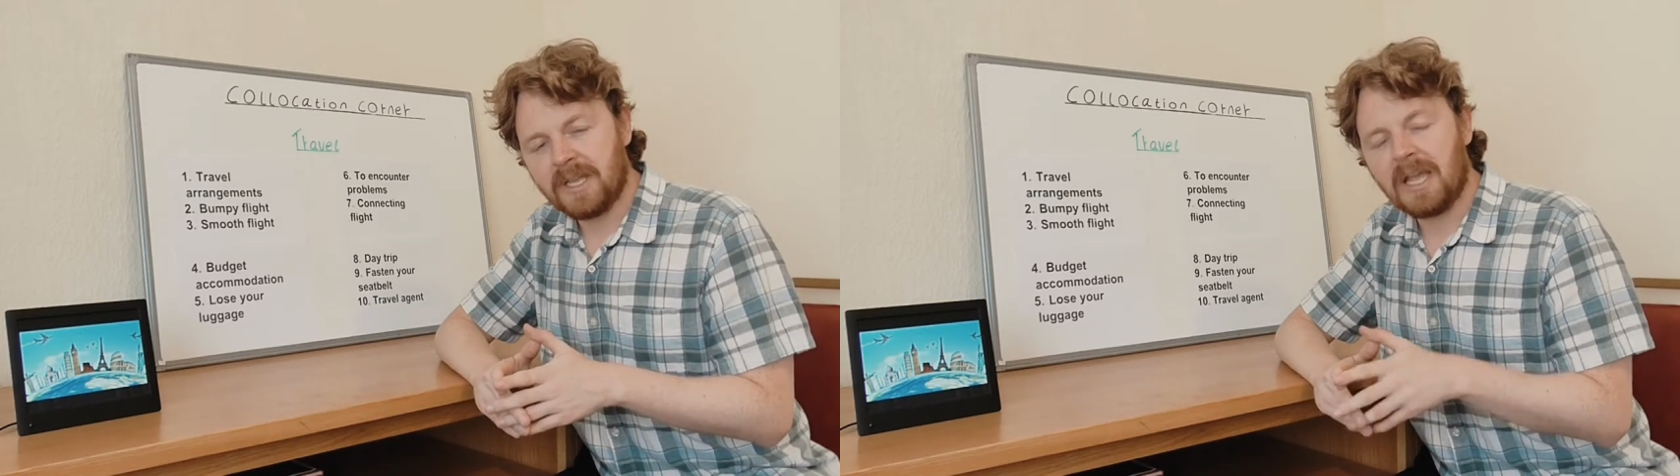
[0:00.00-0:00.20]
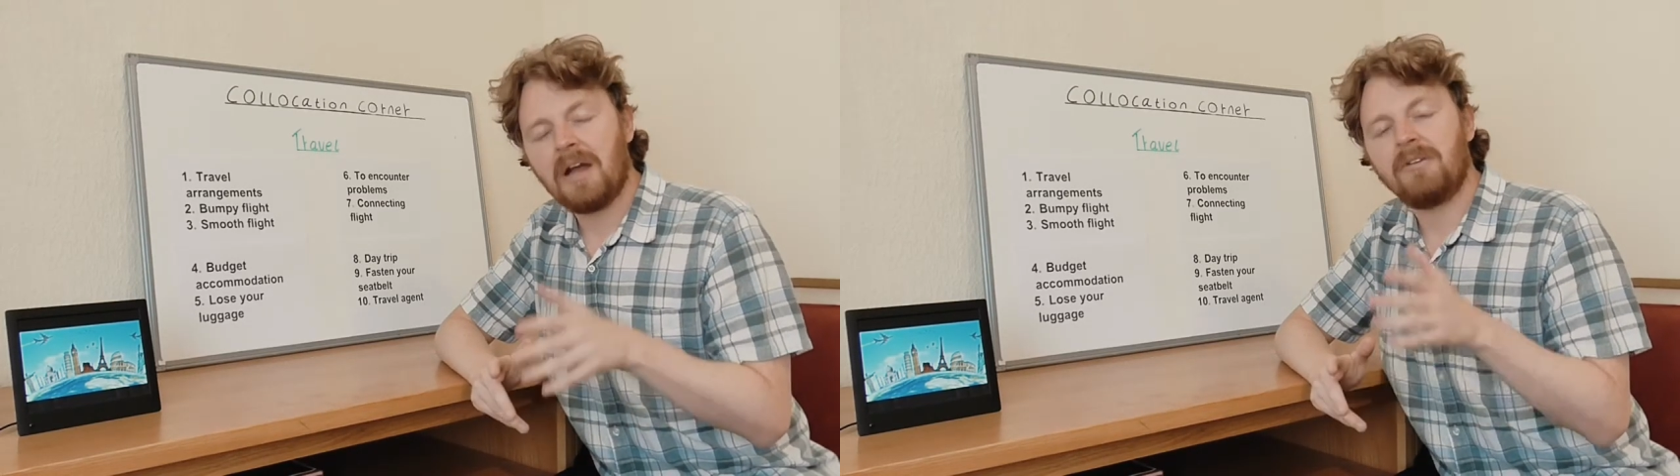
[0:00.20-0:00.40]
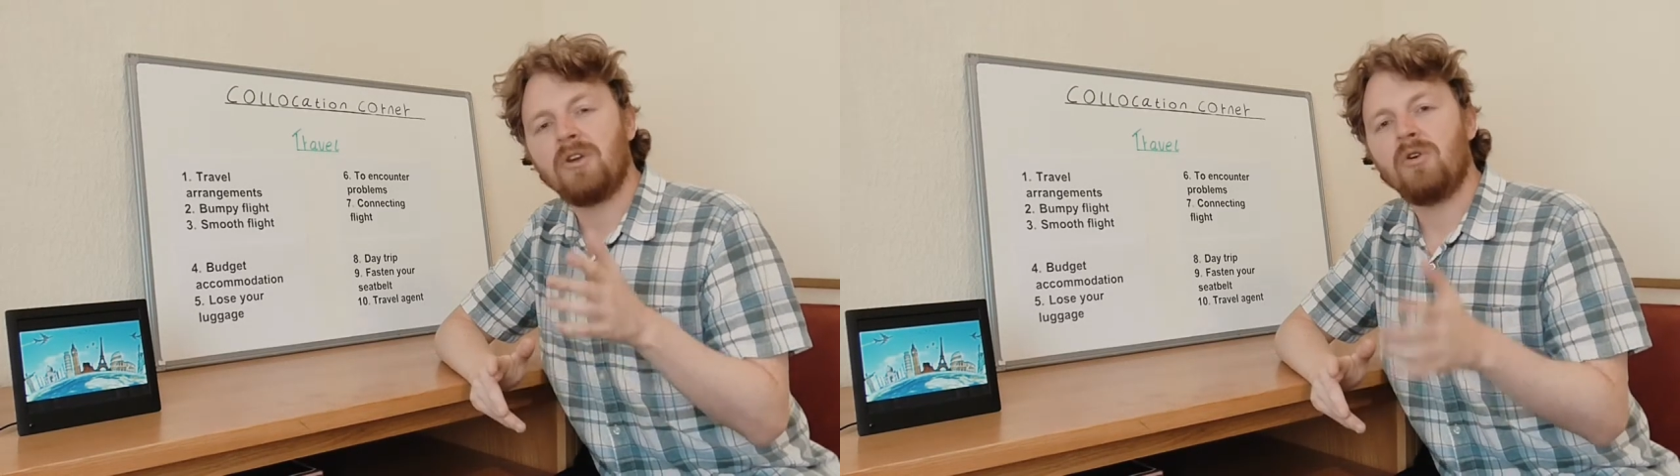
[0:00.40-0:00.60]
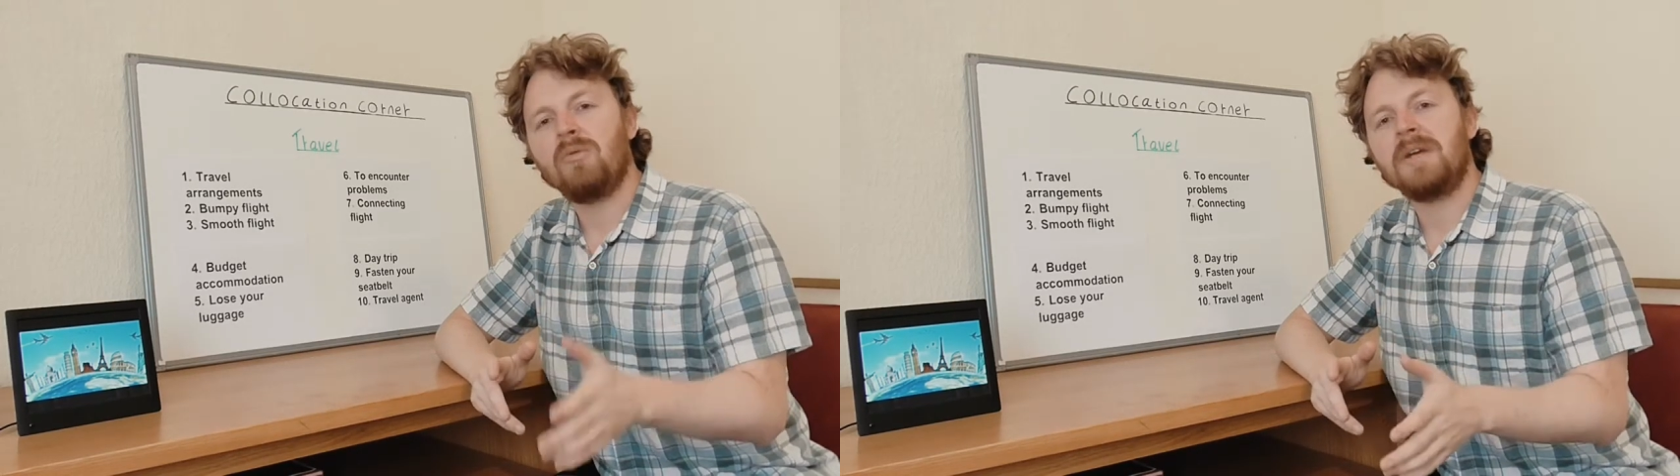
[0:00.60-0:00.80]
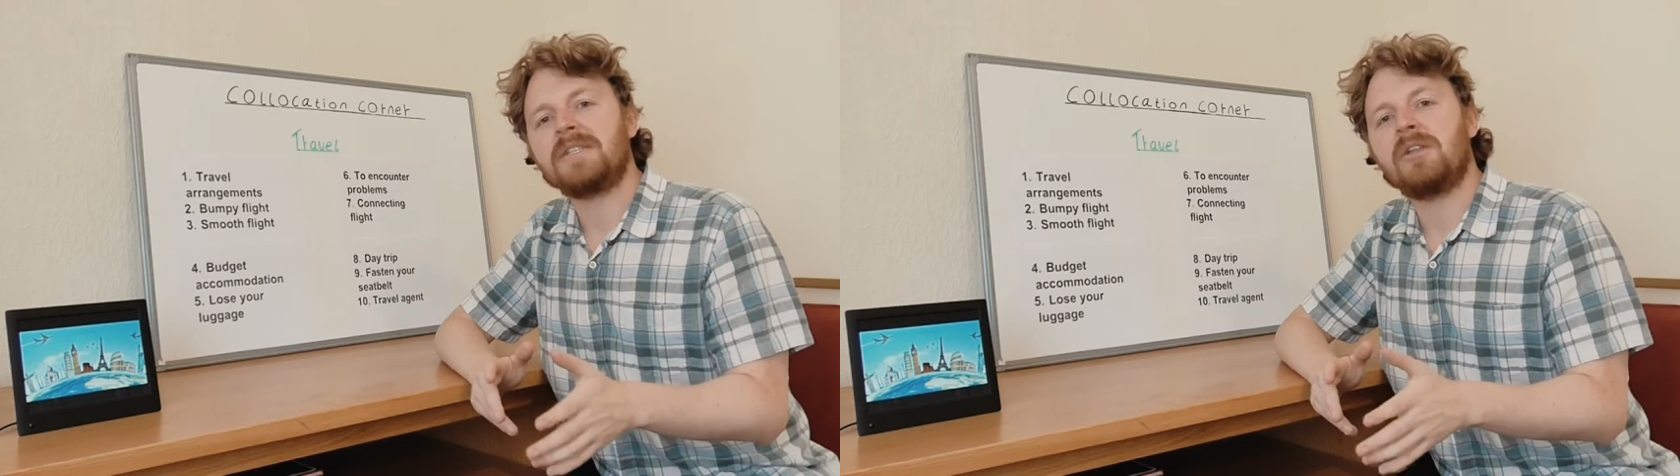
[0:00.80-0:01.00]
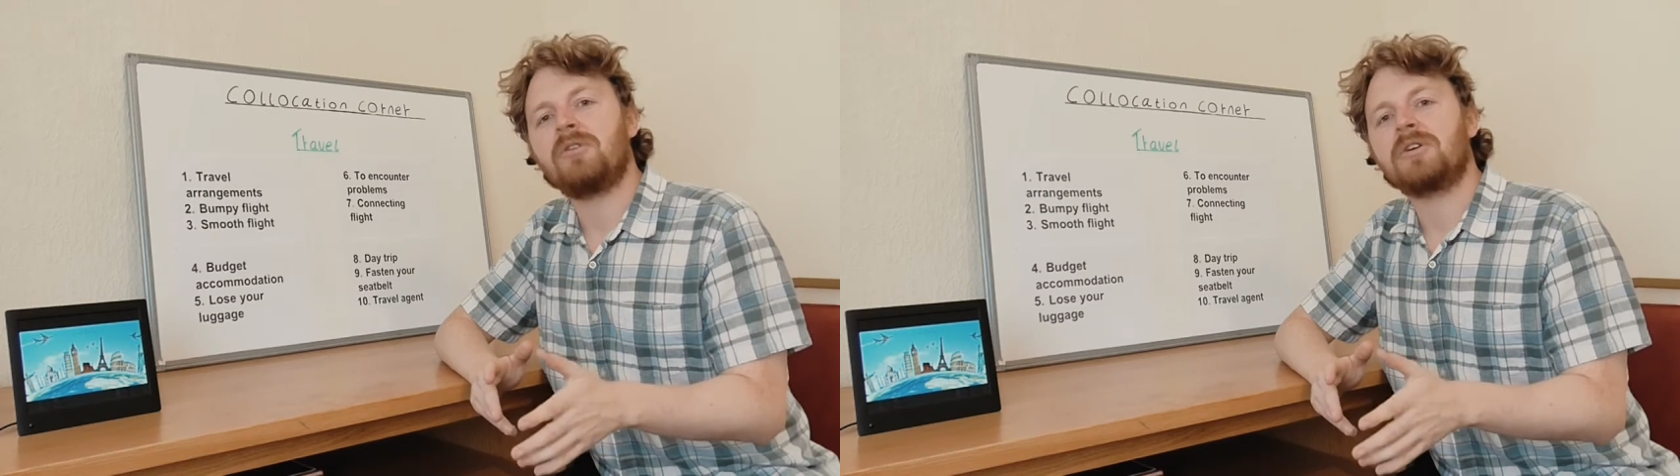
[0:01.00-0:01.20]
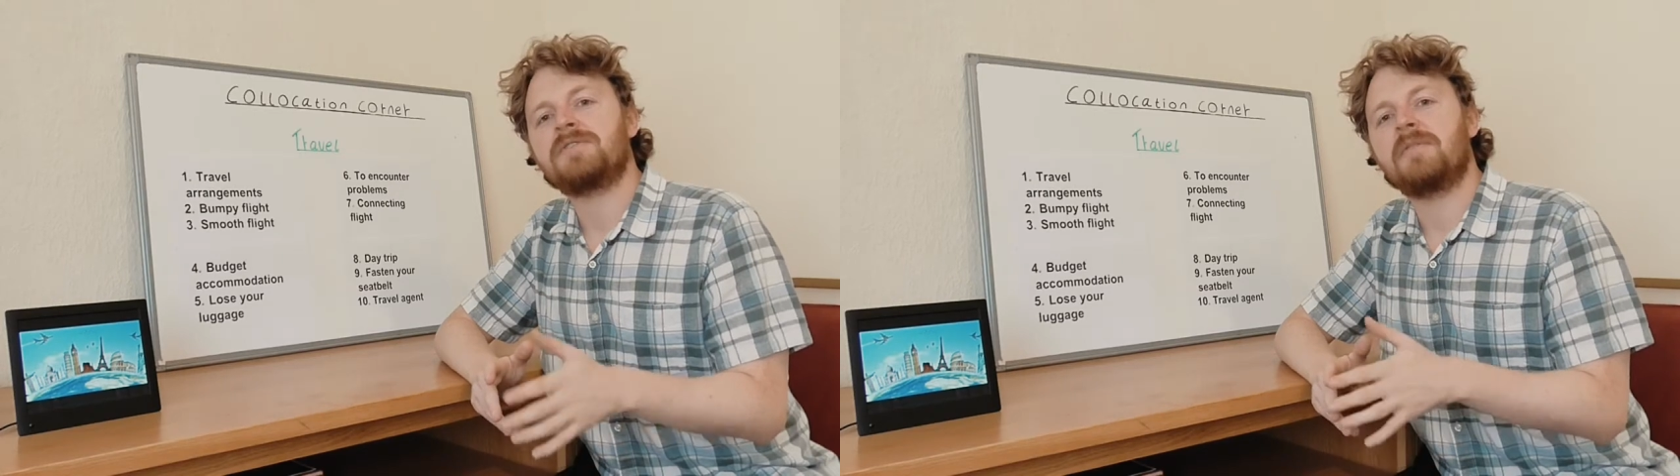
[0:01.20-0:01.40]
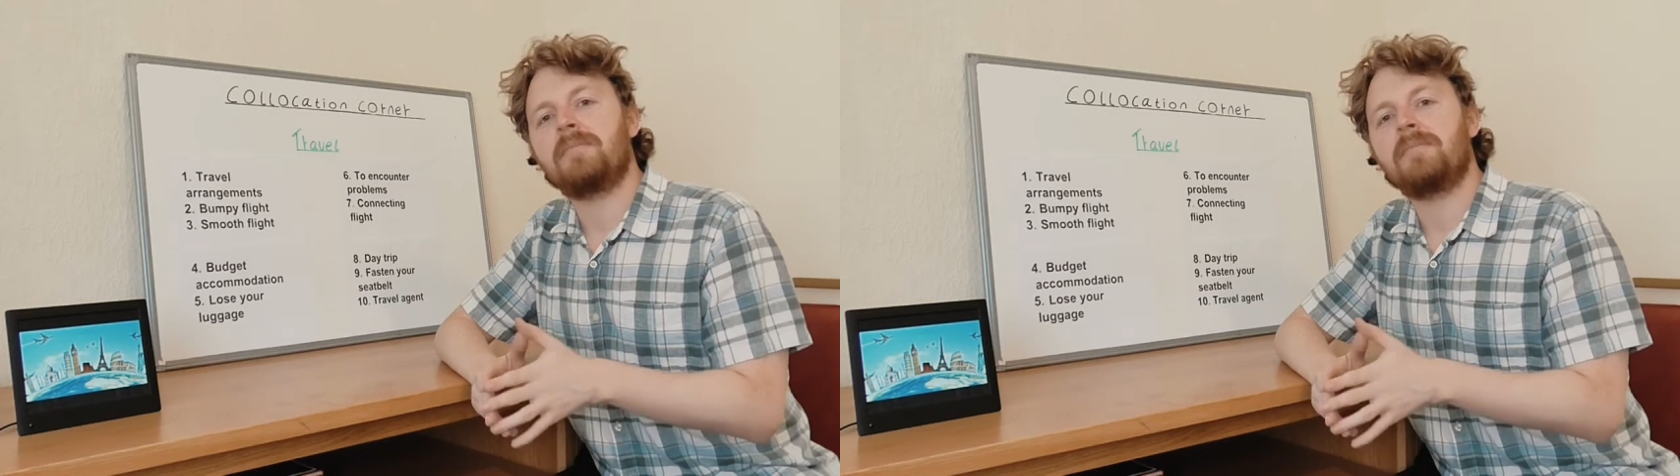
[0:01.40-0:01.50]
Karen always looks for